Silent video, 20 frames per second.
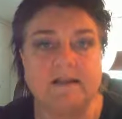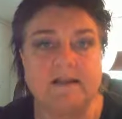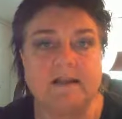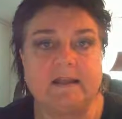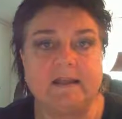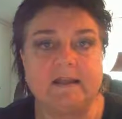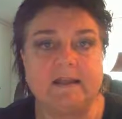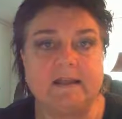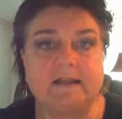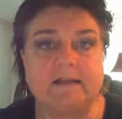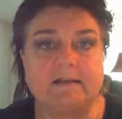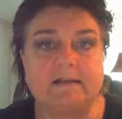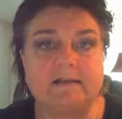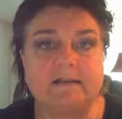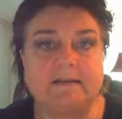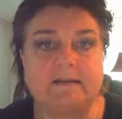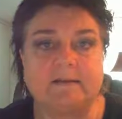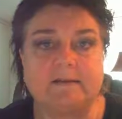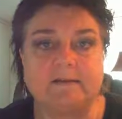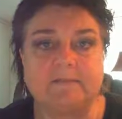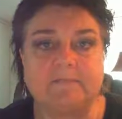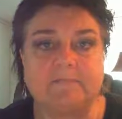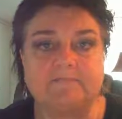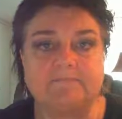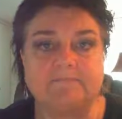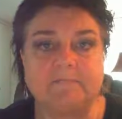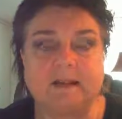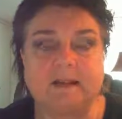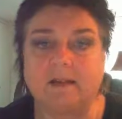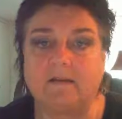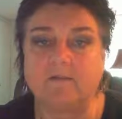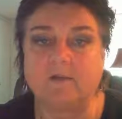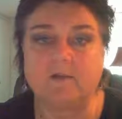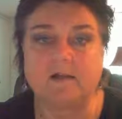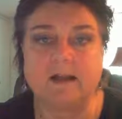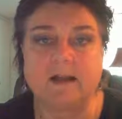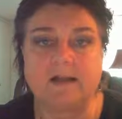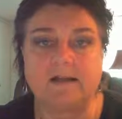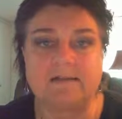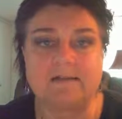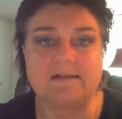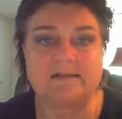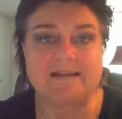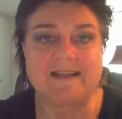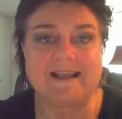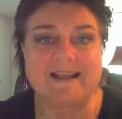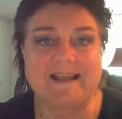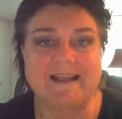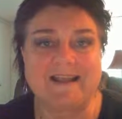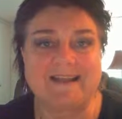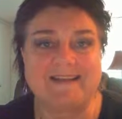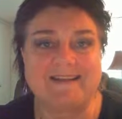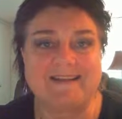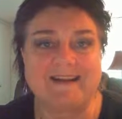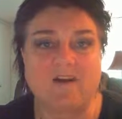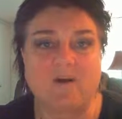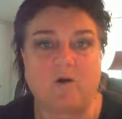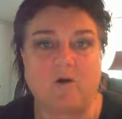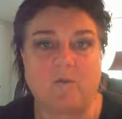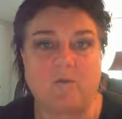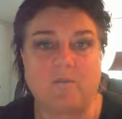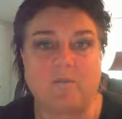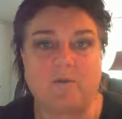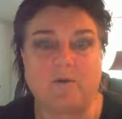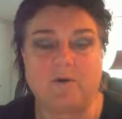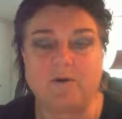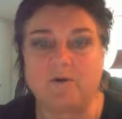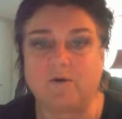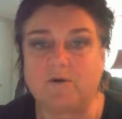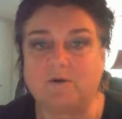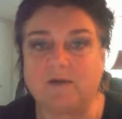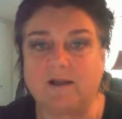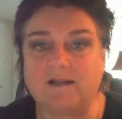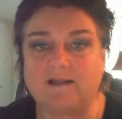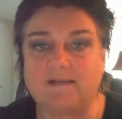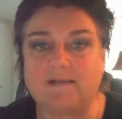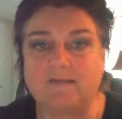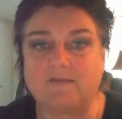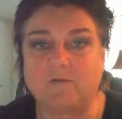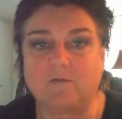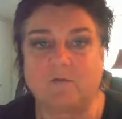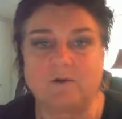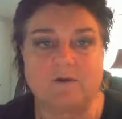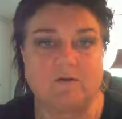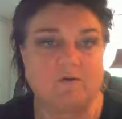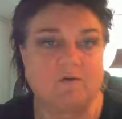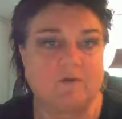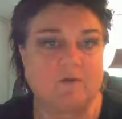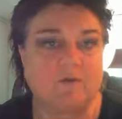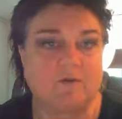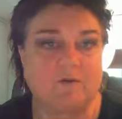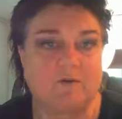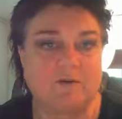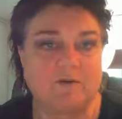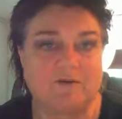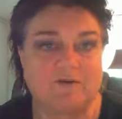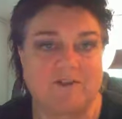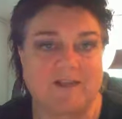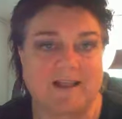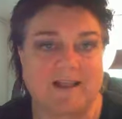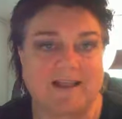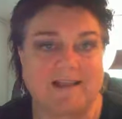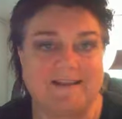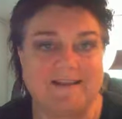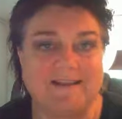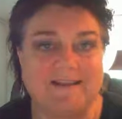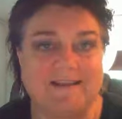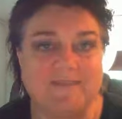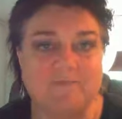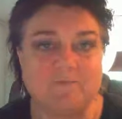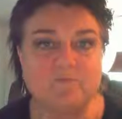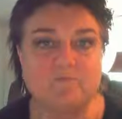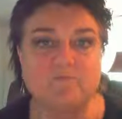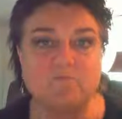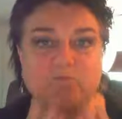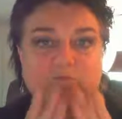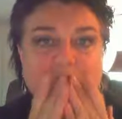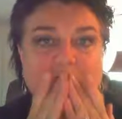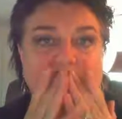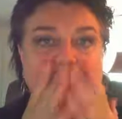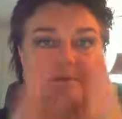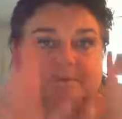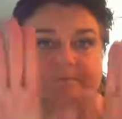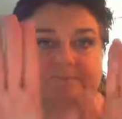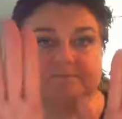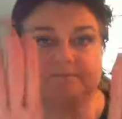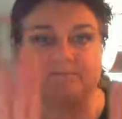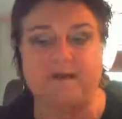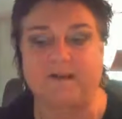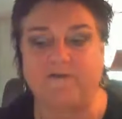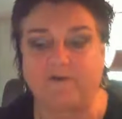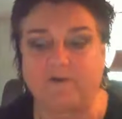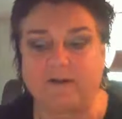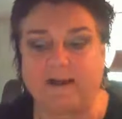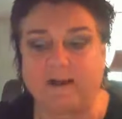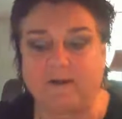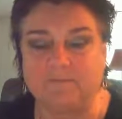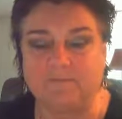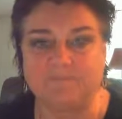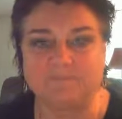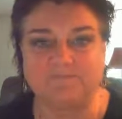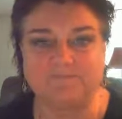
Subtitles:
And I love you guys, and I hope you guys have a wonderful 4th of July. Bye for now.